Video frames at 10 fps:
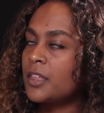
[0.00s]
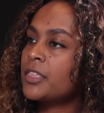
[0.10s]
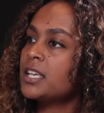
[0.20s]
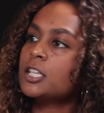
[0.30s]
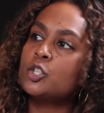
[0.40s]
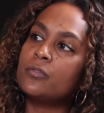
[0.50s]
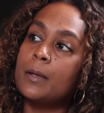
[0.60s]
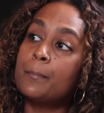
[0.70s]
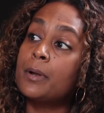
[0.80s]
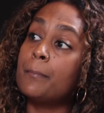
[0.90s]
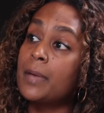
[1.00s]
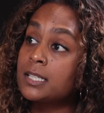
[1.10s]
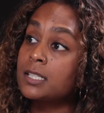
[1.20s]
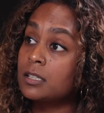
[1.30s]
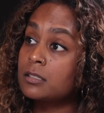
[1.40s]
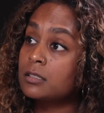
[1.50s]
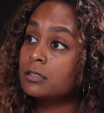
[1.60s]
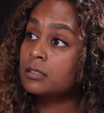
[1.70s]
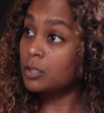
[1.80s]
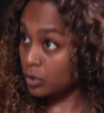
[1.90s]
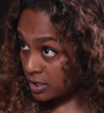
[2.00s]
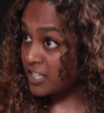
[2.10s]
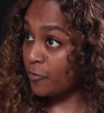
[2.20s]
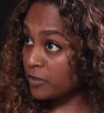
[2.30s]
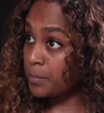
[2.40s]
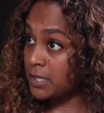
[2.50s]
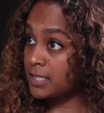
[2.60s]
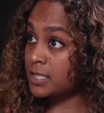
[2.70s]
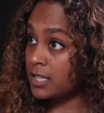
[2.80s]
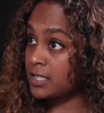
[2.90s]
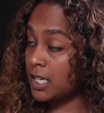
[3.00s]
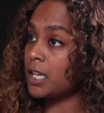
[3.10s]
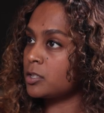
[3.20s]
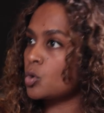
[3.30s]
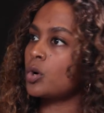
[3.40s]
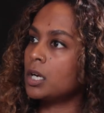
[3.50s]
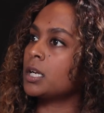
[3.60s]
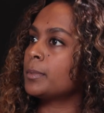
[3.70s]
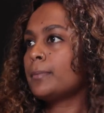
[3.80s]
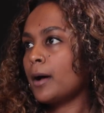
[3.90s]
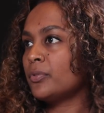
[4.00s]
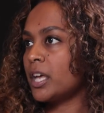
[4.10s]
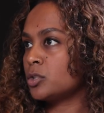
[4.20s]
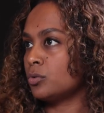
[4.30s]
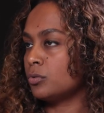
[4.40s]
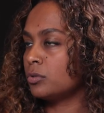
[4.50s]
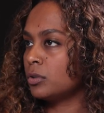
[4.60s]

things that you've implemented, the stuff we've been discussing. Let's talk a little bit about that too.